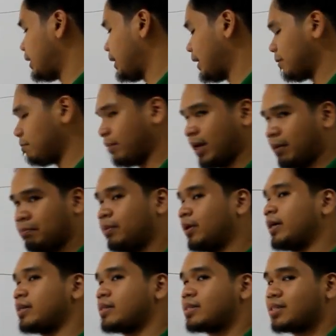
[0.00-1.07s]
it by
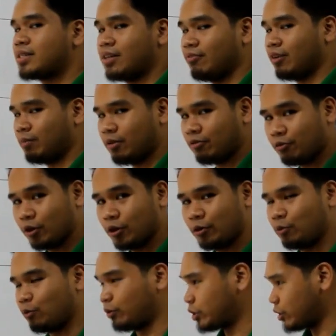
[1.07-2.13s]
parts even
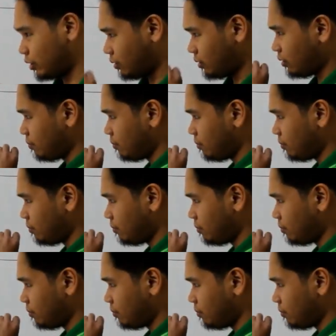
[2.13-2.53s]
before we should